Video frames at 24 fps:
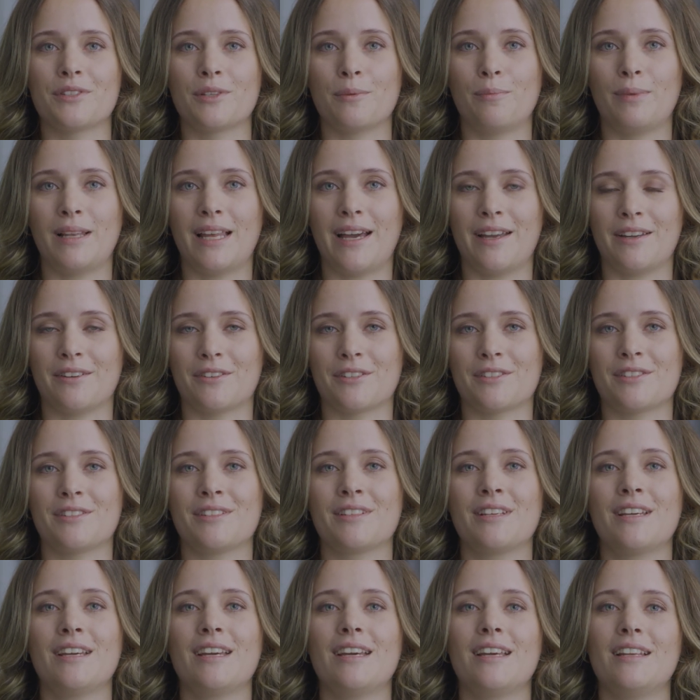
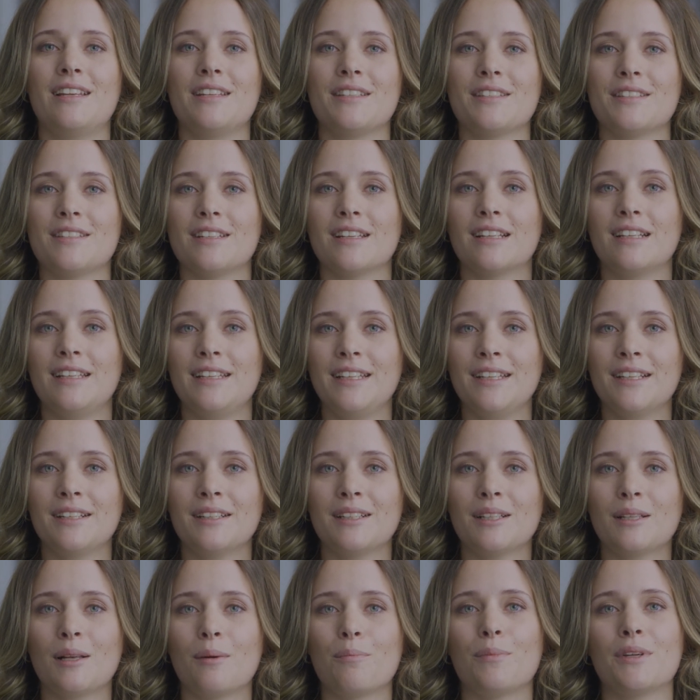suppliers, listing
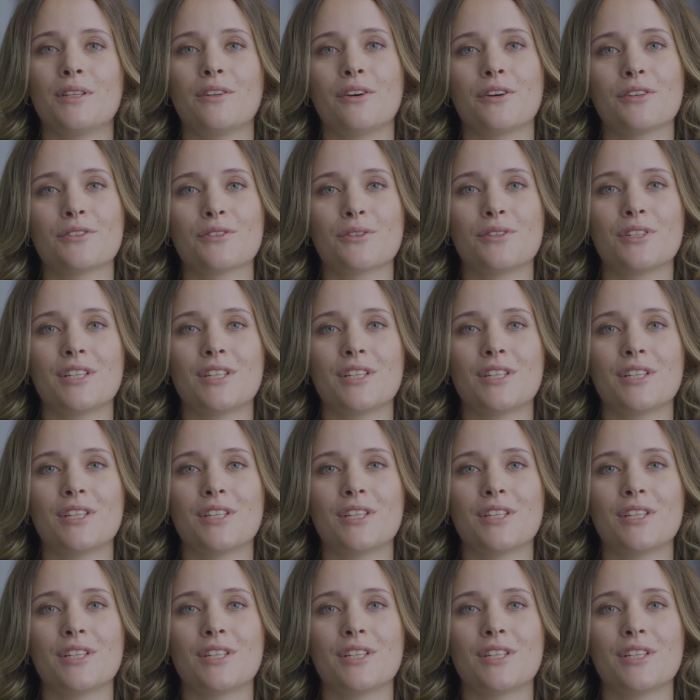legal but also